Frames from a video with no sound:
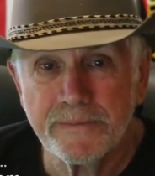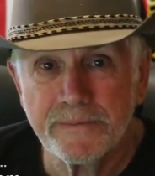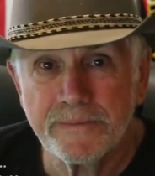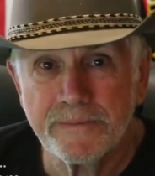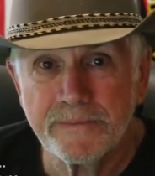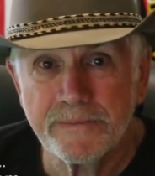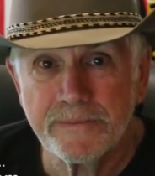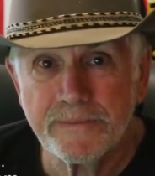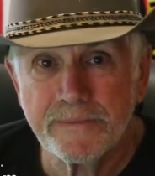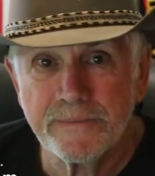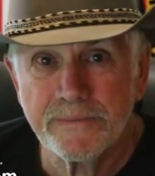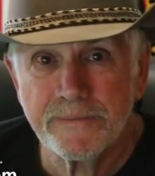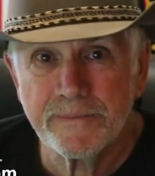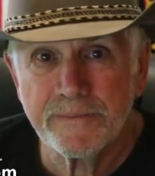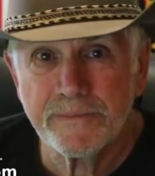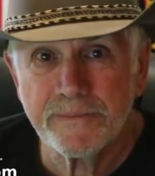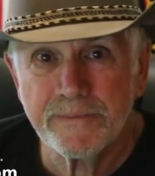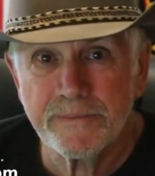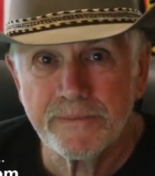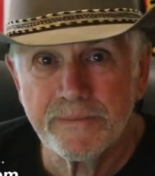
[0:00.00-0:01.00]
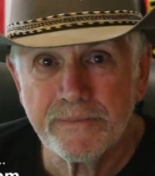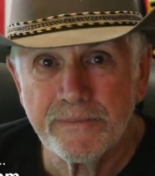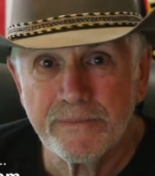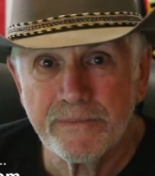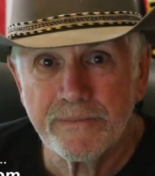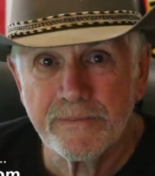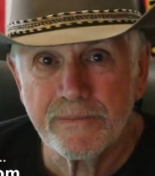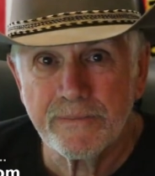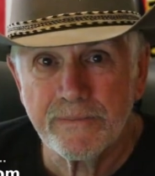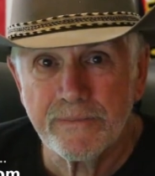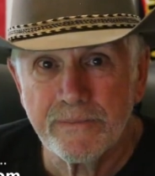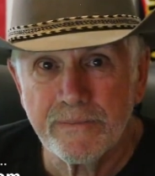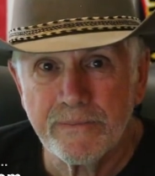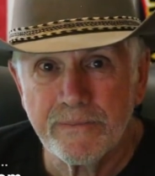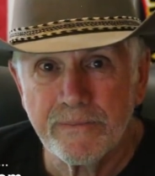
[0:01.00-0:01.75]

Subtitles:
No one is speaking in this clip.